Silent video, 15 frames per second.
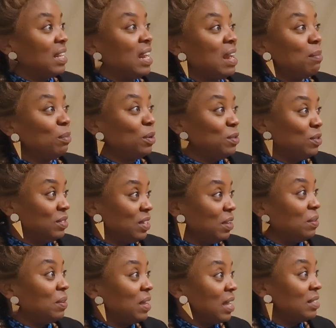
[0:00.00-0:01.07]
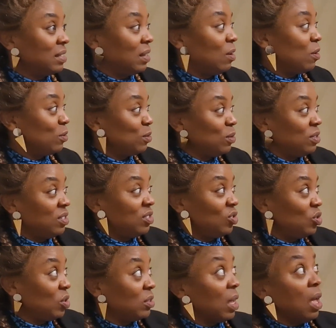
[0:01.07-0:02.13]
And I'm going to take you guys along. So this
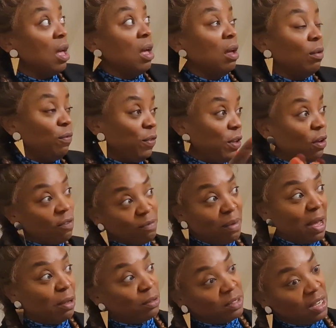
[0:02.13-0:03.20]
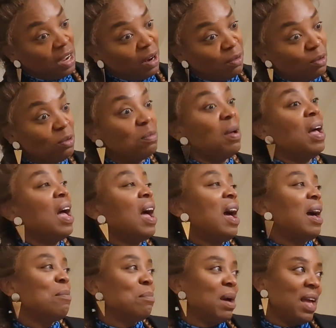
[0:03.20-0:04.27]
is just a view of my hotel room
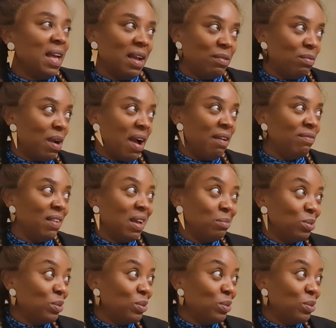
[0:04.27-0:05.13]
and my arrival.